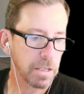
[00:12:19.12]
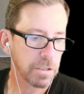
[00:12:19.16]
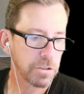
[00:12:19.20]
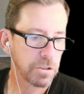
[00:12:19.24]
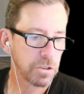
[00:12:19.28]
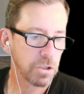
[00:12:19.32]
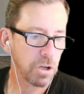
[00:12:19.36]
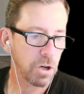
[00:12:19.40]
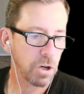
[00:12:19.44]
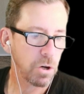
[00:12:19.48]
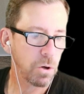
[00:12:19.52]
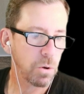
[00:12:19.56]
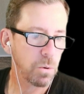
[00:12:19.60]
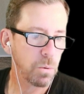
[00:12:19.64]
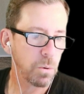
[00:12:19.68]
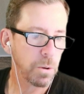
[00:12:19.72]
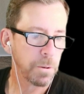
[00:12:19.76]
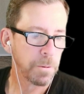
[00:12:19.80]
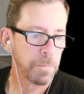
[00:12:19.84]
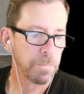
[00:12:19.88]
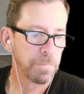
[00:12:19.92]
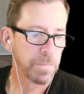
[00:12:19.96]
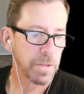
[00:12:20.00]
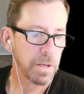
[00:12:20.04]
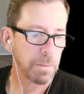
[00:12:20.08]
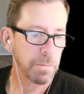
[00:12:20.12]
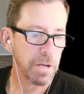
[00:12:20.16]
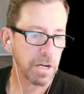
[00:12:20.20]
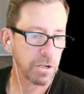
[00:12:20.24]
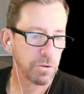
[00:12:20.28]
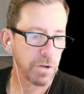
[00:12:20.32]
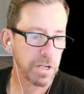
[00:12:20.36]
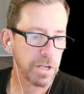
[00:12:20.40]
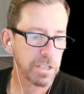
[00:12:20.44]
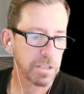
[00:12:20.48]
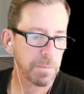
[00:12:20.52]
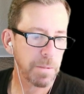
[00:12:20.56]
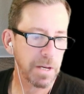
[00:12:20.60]
So I'm not
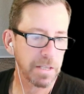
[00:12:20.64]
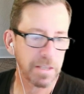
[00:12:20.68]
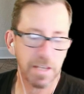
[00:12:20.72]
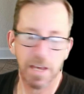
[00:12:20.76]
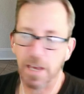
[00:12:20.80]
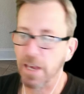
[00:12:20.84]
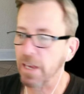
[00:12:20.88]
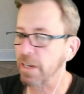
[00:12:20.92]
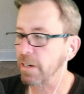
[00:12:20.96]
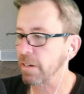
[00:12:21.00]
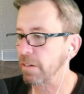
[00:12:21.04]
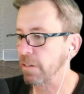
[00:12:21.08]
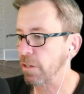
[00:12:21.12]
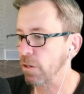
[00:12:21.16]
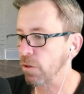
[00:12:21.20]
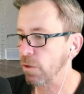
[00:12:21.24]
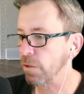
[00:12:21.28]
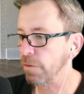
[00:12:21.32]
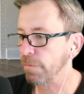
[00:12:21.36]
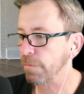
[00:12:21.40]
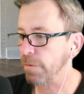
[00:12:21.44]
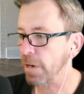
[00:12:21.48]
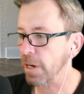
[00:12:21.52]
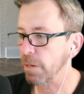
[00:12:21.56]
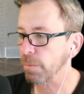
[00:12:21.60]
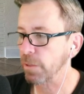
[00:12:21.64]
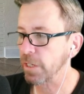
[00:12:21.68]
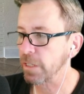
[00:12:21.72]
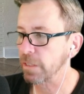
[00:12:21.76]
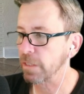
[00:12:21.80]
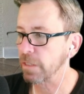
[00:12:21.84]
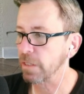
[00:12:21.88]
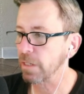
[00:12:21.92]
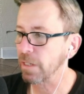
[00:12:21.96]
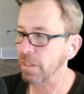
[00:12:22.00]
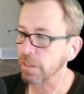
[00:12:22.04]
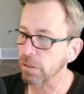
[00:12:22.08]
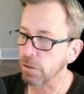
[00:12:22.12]
crazy about that. You know, the
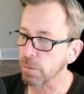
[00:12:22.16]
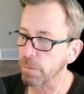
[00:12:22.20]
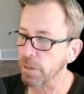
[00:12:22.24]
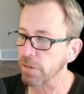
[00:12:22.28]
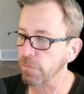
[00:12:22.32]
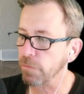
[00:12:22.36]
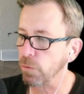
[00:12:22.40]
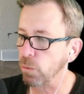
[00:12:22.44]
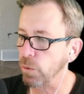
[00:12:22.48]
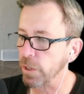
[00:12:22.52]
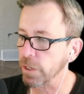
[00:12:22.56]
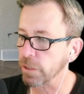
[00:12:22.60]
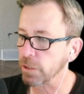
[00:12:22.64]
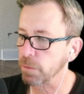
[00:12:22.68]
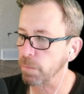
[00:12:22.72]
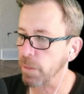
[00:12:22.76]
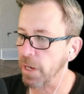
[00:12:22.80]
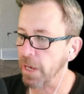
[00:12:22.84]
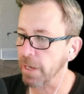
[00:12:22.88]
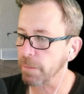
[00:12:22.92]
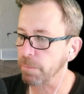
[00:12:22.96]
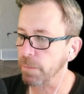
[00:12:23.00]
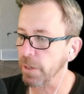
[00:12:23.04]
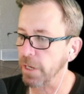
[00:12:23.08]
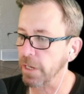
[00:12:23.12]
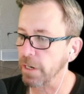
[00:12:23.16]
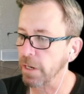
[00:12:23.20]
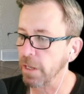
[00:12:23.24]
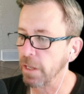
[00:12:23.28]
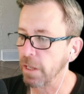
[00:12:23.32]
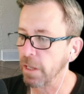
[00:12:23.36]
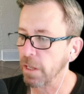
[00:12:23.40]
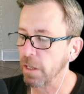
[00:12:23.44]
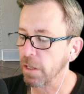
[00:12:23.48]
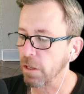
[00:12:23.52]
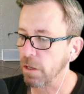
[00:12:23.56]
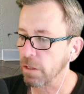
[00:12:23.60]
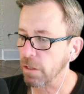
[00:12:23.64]
fireplace is in a little bit of a weird spot, but
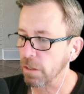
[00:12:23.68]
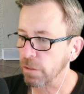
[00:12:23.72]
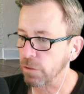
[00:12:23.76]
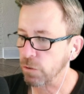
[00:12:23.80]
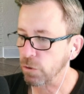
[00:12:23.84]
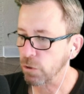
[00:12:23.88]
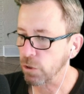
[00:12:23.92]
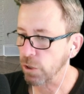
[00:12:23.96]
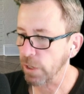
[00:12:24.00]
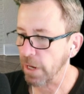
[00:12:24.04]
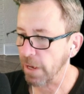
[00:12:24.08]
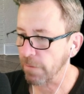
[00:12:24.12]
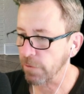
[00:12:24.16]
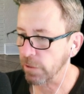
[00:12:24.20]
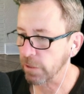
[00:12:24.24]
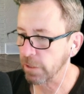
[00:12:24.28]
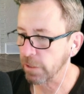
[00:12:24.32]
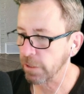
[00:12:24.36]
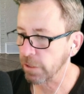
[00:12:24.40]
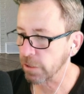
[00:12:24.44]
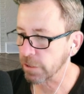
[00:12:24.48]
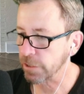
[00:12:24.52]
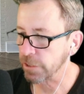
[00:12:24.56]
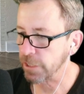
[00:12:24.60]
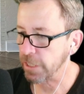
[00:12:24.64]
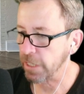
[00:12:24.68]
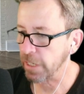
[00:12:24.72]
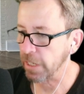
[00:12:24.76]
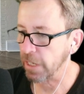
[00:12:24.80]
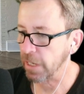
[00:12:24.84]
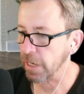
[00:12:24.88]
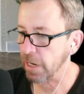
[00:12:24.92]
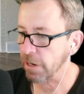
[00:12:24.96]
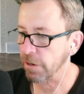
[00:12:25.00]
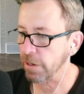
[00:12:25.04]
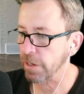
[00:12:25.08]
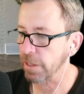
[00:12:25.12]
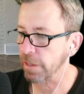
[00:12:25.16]
you could have a little
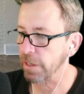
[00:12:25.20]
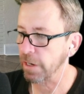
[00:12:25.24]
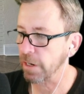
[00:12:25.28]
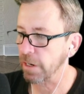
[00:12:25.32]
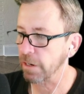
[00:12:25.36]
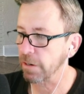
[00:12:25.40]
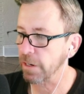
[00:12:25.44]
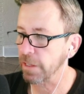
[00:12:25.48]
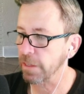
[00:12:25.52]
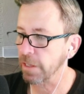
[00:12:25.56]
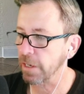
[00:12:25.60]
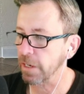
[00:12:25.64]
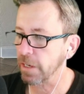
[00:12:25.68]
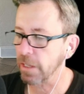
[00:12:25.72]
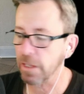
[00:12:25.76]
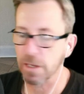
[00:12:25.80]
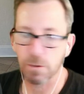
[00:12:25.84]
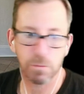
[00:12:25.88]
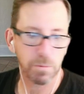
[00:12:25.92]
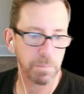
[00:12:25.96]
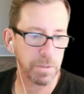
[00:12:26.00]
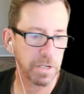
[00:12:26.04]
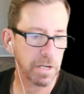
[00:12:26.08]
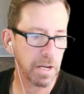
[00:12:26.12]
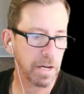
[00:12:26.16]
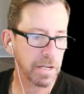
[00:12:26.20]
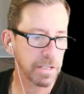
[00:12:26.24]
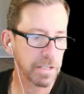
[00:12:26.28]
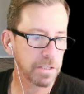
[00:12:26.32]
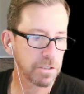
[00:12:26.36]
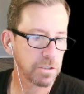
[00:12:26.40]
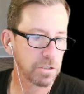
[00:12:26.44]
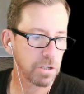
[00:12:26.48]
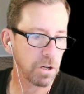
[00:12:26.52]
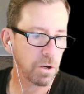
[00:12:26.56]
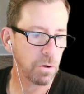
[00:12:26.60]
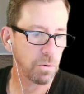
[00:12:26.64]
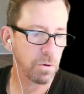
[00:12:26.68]
seating area there, I think, and that would be nice.
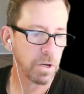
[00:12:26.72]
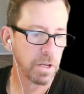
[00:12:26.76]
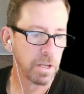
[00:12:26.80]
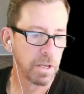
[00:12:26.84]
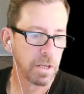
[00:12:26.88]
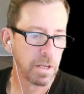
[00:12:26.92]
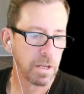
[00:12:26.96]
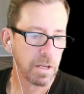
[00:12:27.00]
So